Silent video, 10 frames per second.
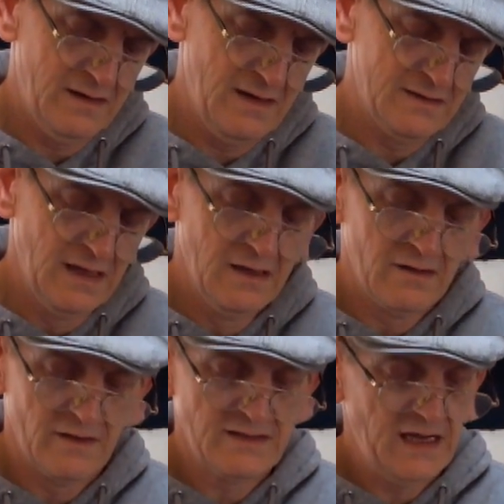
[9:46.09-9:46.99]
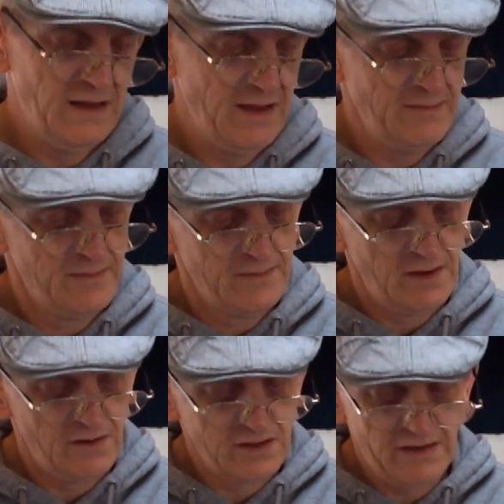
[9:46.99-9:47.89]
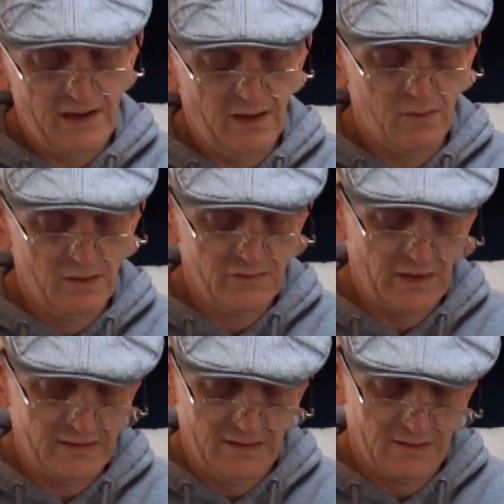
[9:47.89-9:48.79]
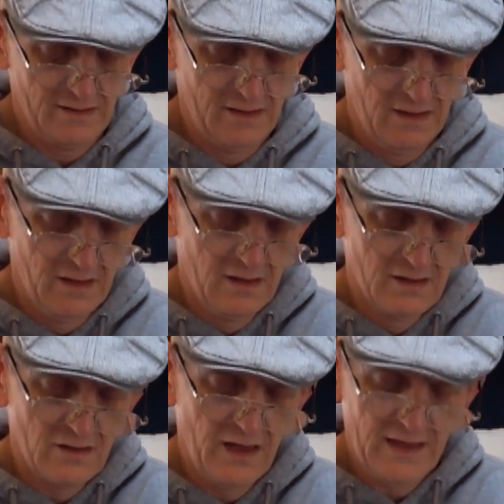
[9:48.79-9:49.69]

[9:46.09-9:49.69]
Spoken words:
9, so there's 10 of them, all sterile wound dressings, so you